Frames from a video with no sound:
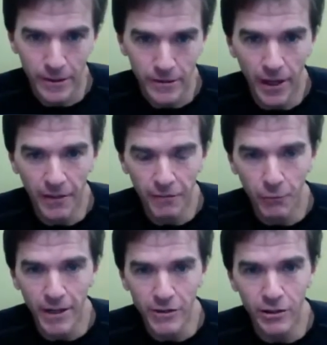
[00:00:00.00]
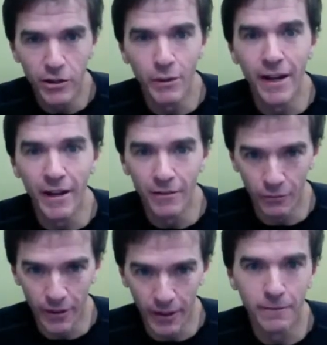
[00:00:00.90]
not information 3 days
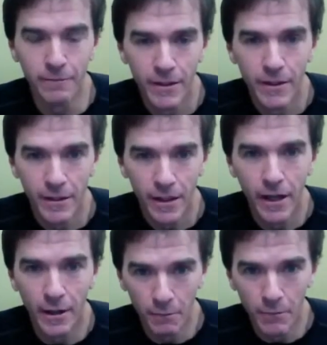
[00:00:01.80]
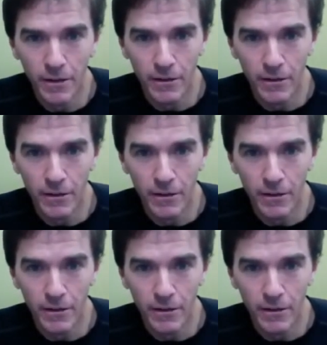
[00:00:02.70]
from now. Yes.